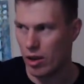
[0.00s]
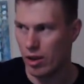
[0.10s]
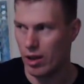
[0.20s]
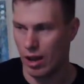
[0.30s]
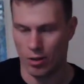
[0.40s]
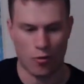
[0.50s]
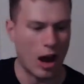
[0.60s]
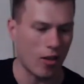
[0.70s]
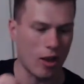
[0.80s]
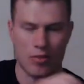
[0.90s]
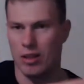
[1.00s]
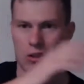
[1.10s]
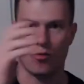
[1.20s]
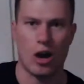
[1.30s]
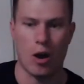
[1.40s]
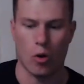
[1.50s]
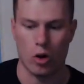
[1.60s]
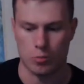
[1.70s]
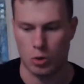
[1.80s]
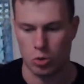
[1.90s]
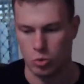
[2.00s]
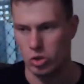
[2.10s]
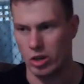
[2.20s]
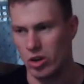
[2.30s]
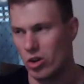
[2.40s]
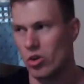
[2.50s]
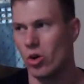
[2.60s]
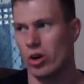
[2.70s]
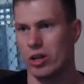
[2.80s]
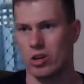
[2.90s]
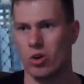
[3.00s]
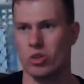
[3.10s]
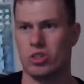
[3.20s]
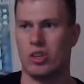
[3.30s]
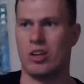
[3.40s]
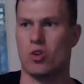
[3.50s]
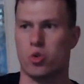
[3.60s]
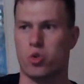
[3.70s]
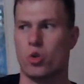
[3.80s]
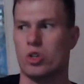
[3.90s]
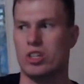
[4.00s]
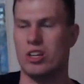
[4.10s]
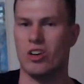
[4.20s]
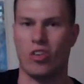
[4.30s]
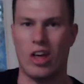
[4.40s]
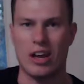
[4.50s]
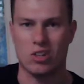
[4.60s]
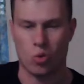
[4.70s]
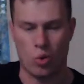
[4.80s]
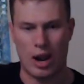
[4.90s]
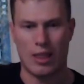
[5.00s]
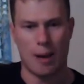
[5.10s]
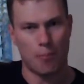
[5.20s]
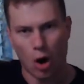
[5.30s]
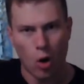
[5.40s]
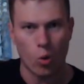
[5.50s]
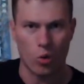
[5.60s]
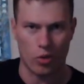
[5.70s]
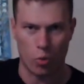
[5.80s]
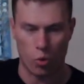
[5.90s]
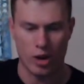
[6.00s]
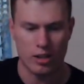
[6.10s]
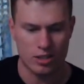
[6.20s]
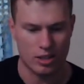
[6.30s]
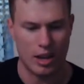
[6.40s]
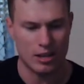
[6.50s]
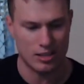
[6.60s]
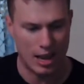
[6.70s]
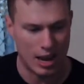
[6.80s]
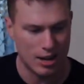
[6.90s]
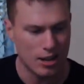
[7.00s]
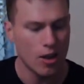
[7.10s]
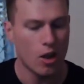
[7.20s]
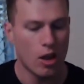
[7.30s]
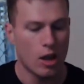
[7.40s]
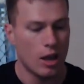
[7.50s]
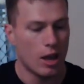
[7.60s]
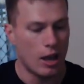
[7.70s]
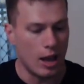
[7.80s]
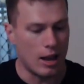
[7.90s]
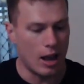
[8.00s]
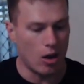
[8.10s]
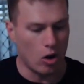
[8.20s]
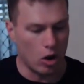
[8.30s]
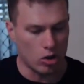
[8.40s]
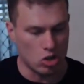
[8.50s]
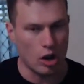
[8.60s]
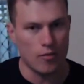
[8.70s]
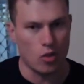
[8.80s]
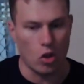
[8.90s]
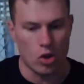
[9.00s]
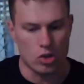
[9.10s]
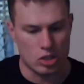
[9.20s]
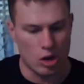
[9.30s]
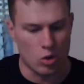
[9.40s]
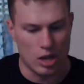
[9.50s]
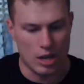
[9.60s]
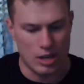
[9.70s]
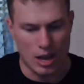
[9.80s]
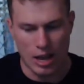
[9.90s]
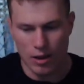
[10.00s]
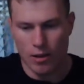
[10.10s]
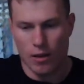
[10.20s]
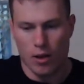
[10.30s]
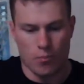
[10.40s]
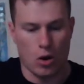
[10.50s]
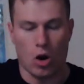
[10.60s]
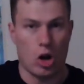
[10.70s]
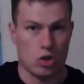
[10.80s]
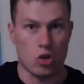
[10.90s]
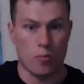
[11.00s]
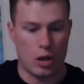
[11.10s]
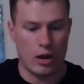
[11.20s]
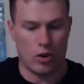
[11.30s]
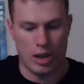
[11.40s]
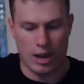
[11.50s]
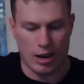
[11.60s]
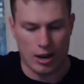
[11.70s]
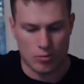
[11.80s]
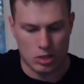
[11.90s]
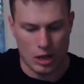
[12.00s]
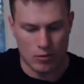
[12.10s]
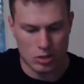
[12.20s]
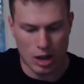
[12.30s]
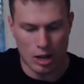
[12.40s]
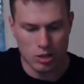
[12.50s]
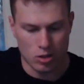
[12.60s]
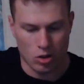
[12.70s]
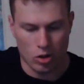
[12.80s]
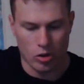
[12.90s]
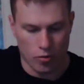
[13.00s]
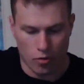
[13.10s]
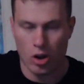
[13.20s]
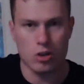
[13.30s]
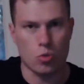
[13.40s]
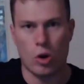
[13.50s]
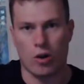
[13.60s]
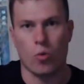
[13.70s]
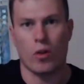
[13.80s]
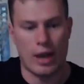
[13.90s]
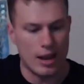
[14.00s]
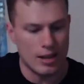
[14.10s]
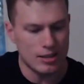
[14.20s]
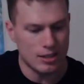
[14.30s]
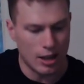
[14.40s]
as far left and as far right as possible, so you're not constantly crossing your legs around that pole on the rig, so that's handy. And now, I don't have the load cell kit yet, but I do plan on getting it at some stage. For those wondering what that is,